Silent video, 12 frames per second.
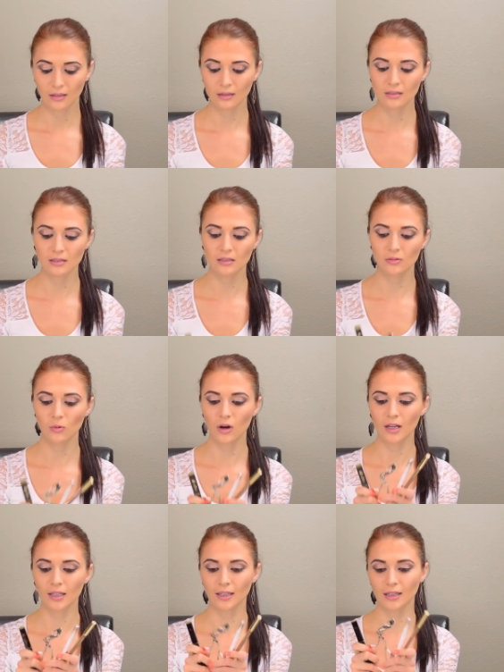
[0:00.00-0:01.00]
This is
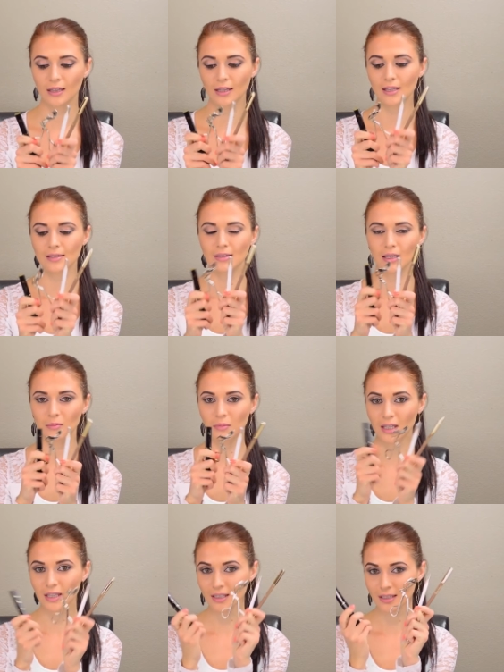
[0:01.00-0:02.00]
what they sent
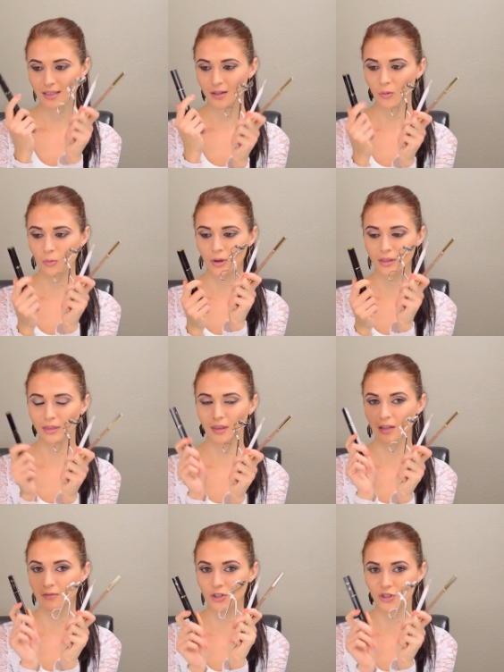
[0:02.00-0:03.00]
me with
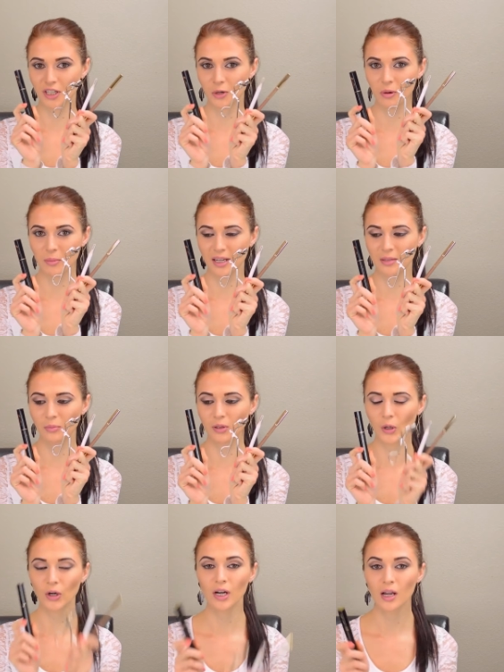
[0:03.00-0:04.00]
the Visionnaire one minute
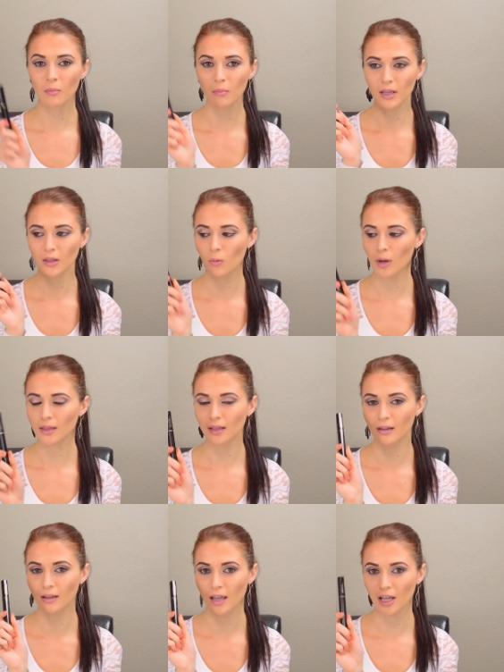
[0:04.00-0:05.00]
blur. By the way,
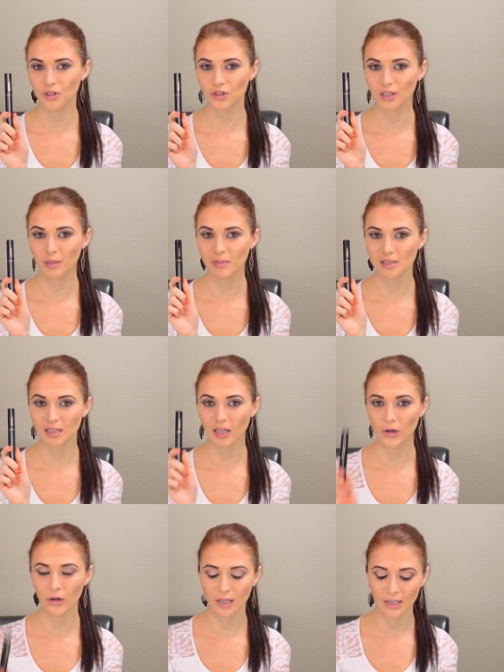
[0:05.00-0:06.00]
the H D
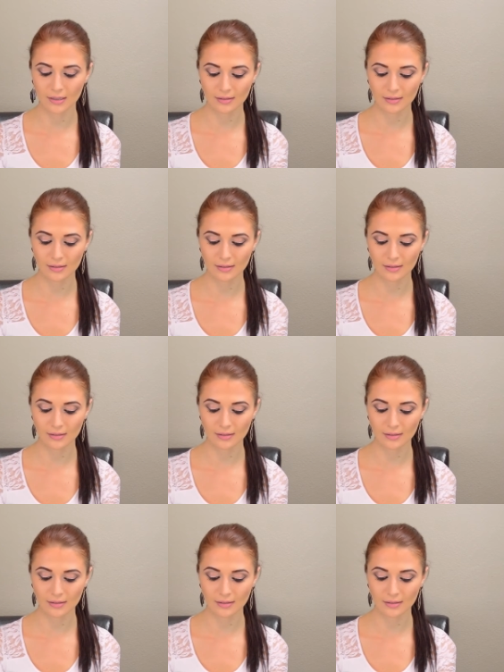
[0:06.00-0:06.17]
mascara is